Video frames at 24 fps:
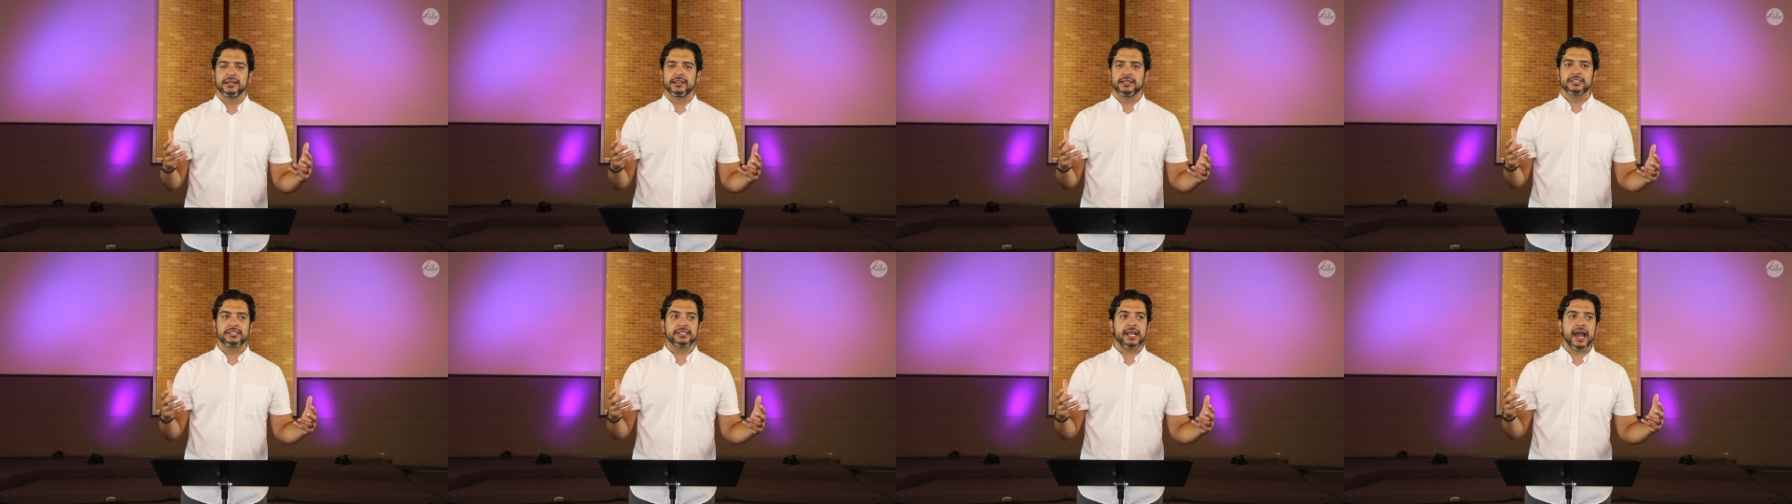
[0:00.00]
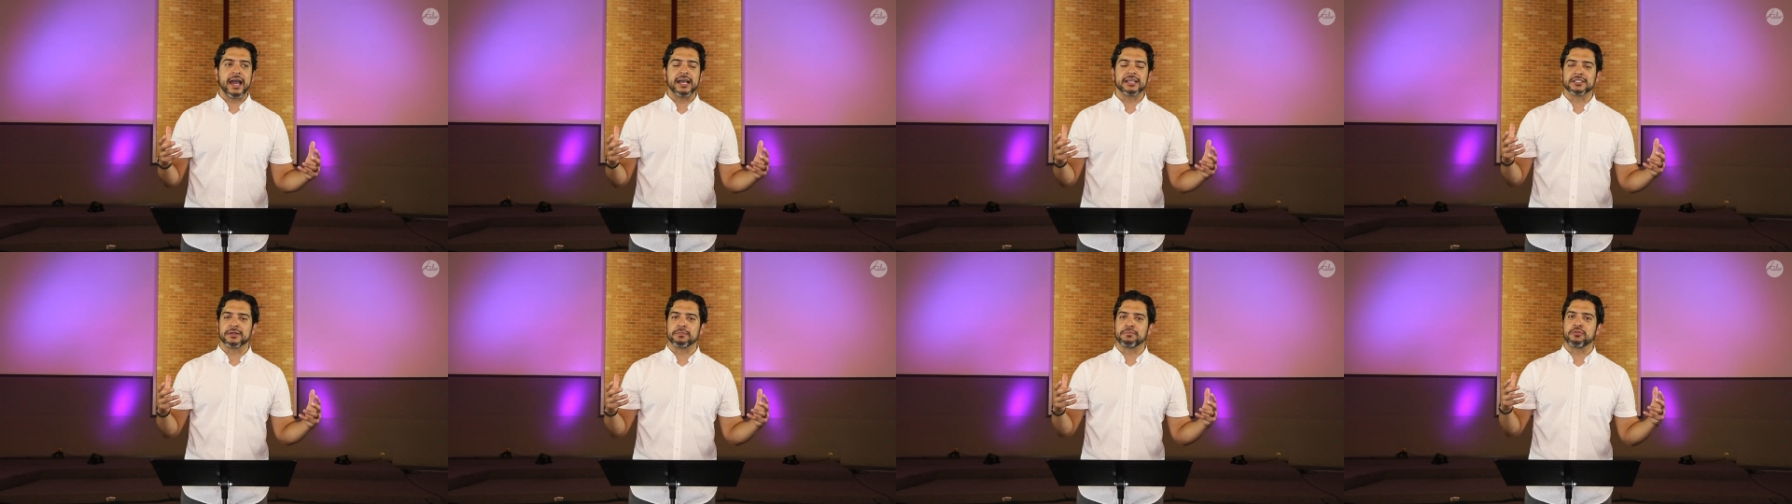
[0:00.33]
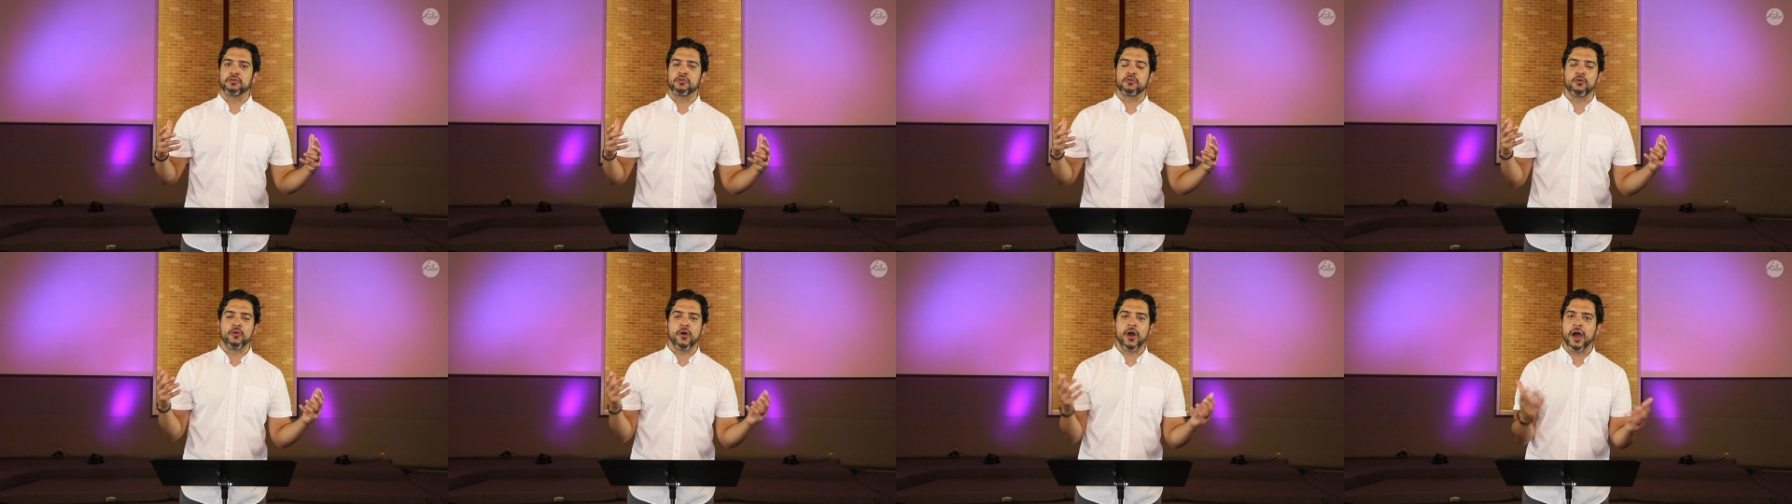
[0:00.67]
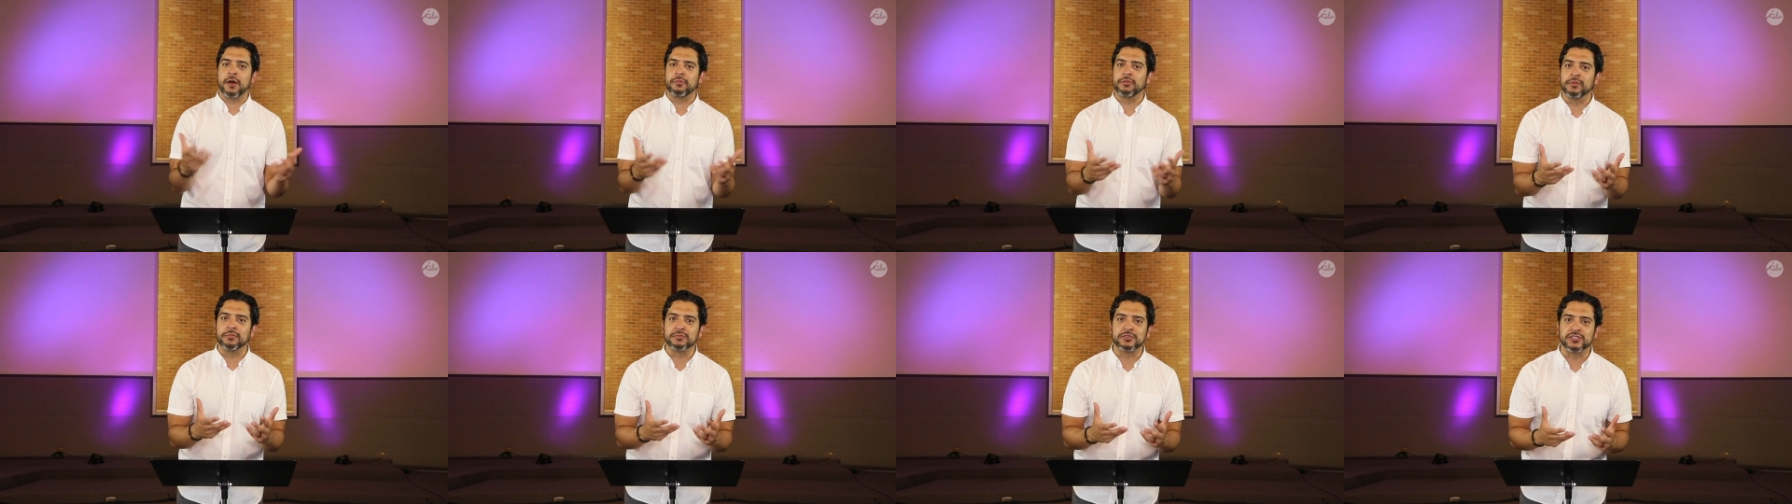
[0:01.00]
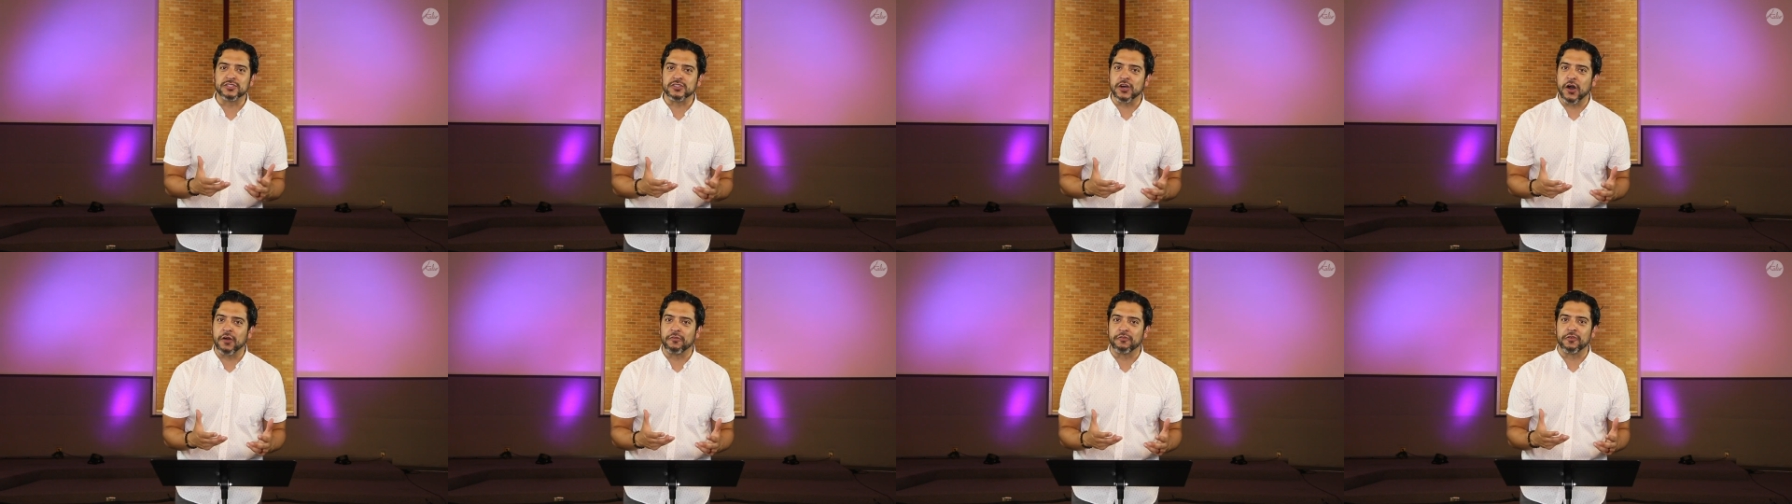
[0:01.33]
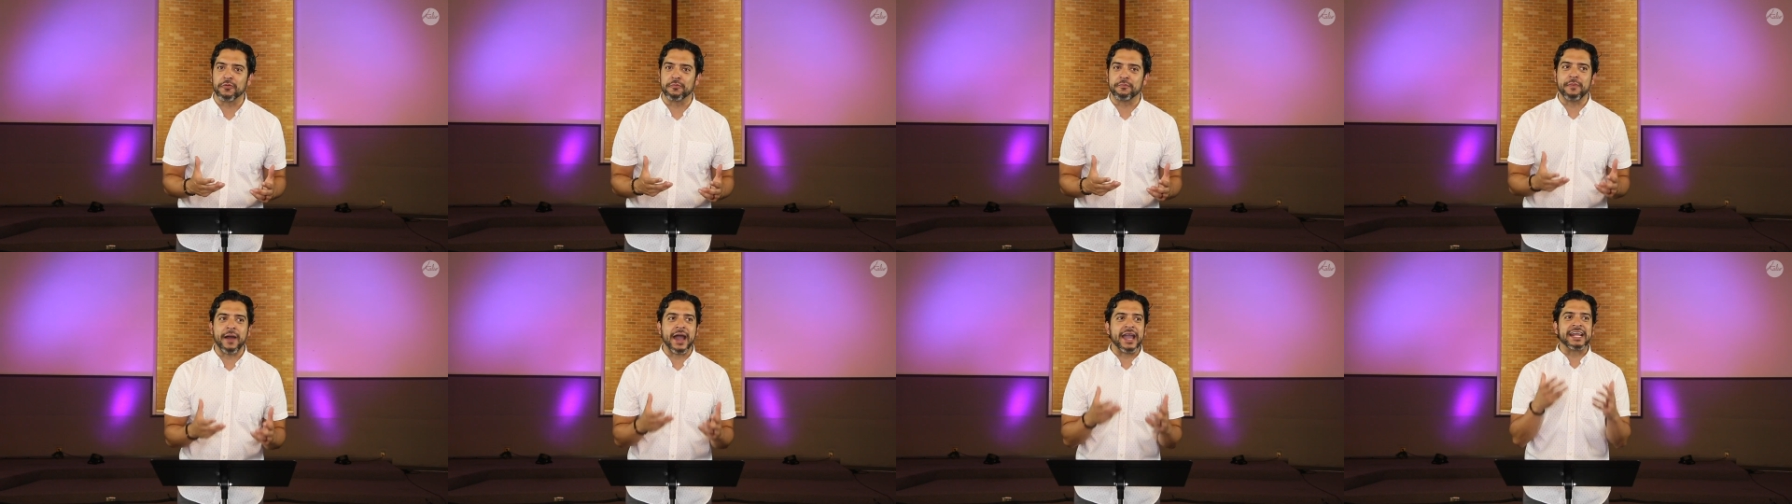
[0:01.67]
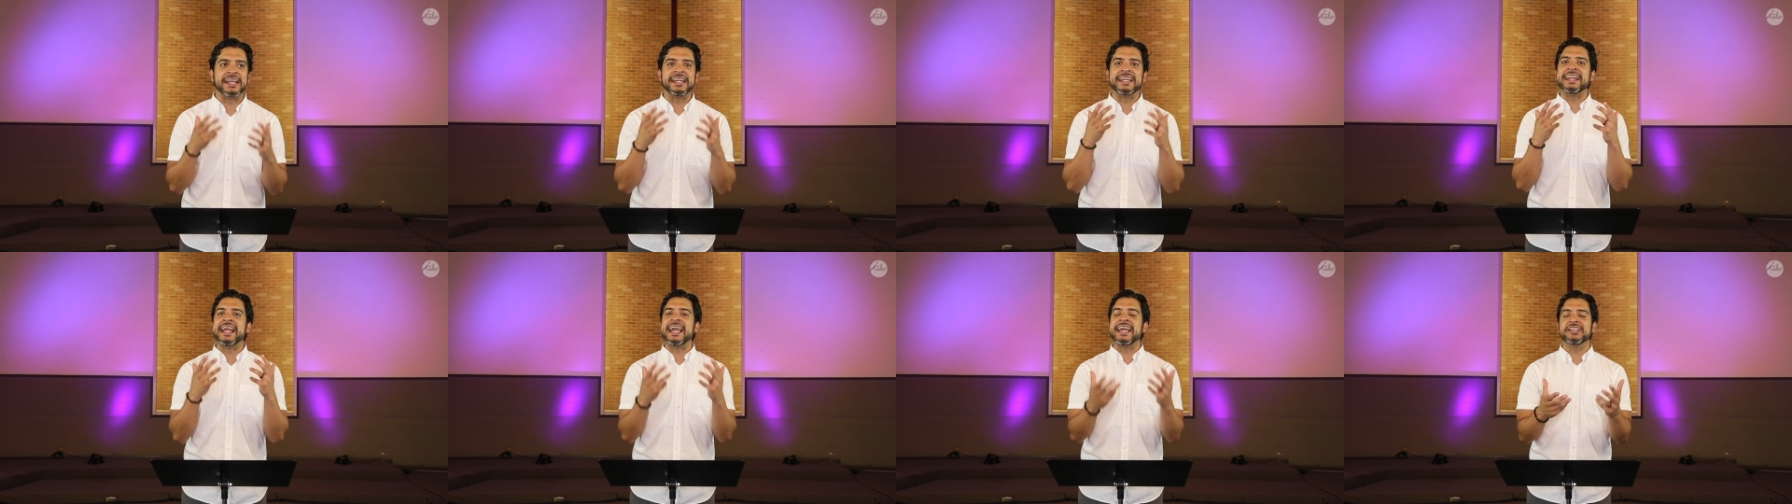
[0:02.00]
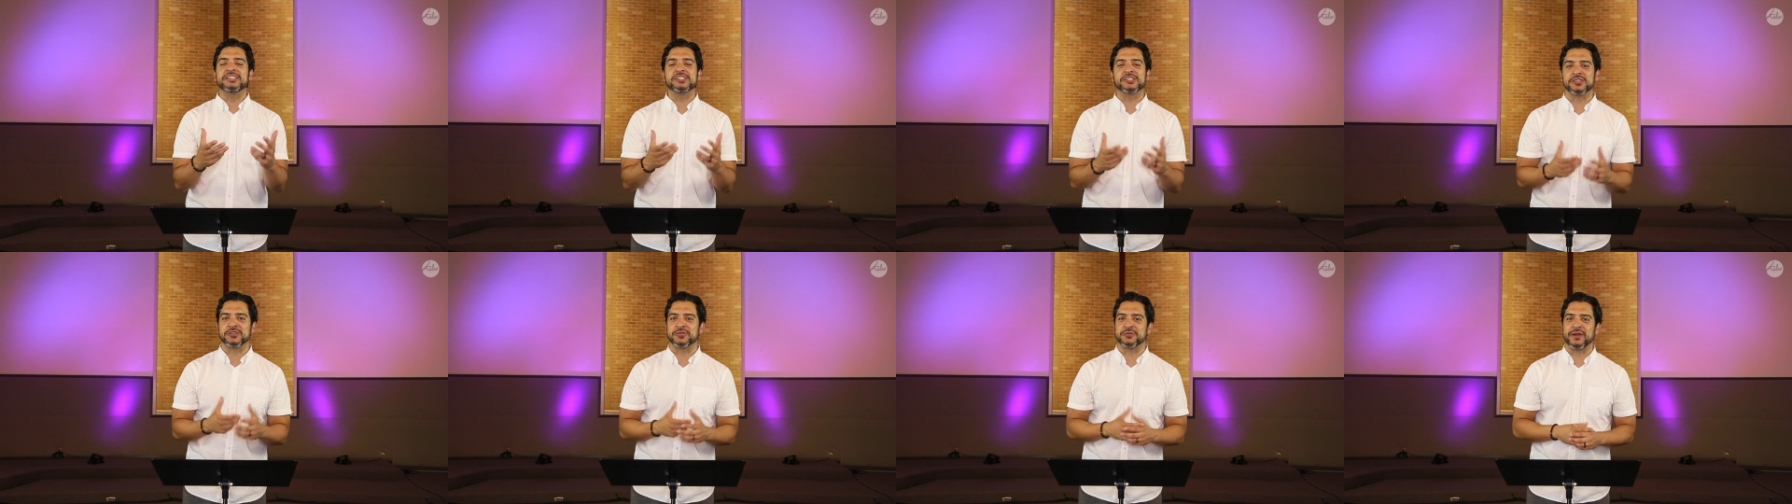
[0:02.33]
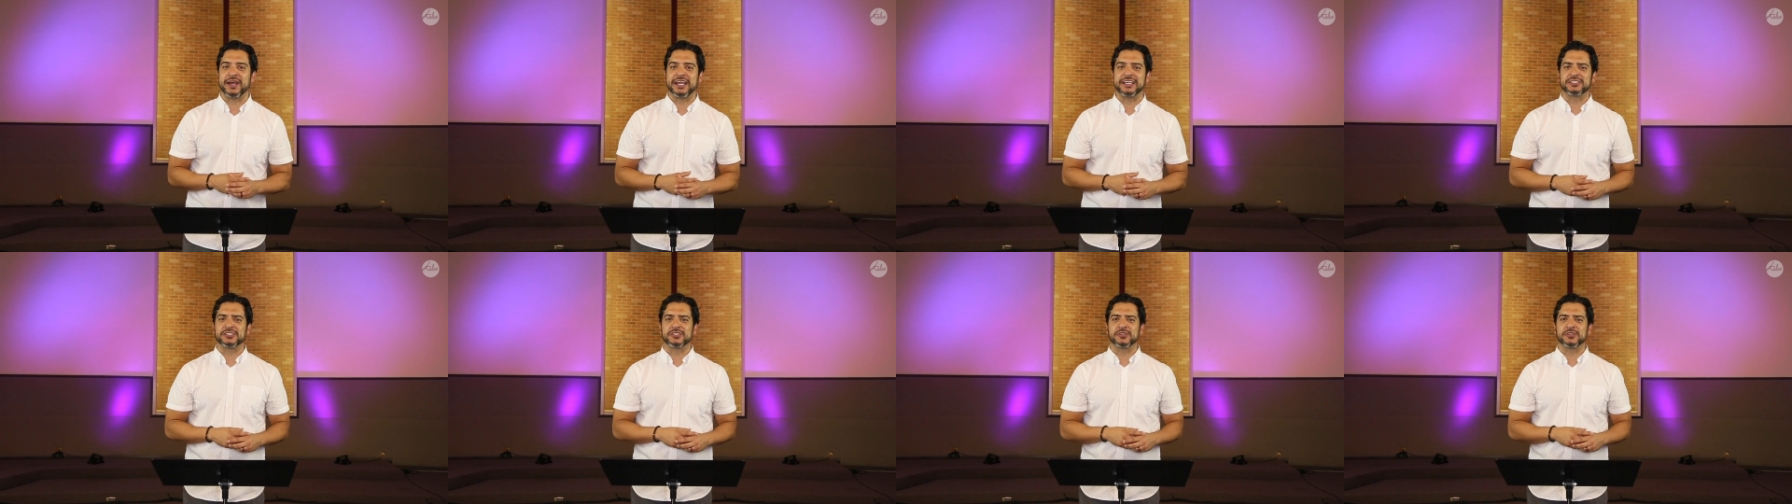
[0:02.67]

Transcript: this guy is a problem solver by nature, right?